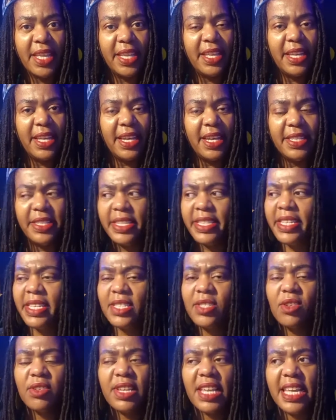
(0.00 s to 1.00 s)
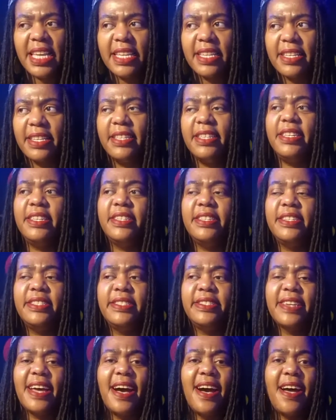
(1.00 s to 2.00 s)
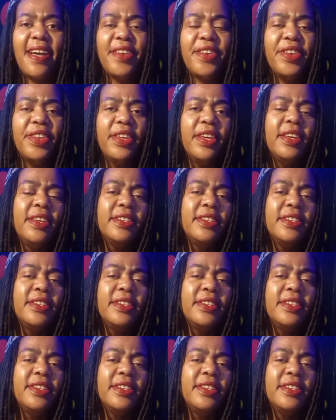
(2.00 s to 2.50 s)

And this is not like done